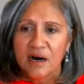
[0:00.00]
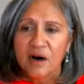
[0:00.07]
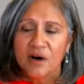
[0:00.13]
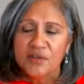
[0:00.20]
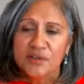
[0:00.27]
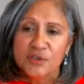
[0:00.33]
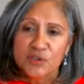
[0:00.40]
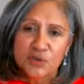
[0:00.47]

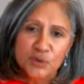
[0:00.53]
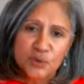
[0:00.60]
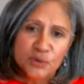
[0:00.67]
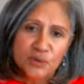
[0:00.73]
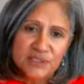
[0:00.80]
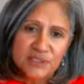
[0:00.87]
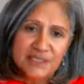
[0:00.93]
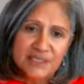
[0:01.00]
are the
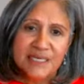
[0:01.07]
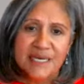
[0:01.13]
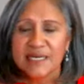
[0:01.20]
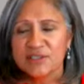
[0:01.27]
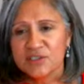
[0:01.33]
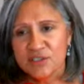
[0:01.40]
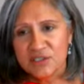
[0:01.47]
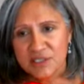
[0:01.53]
tools that the
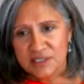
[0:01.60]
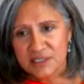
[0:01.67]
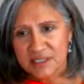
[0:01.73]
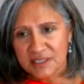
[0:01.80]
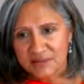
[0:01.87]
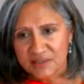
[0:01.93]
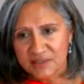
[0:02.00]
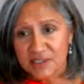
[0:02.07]
agencies
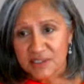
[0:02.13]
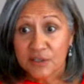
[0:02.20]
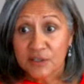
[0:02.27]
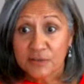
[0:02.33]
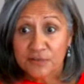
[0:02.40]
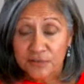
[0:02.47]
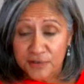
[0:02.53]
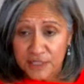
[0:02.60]
give us that
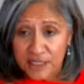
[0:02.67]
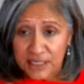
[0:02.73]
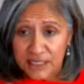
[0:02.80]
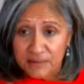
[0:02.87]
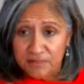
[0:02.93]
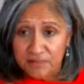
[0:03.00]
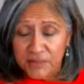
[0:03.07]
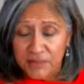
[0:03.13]
are free.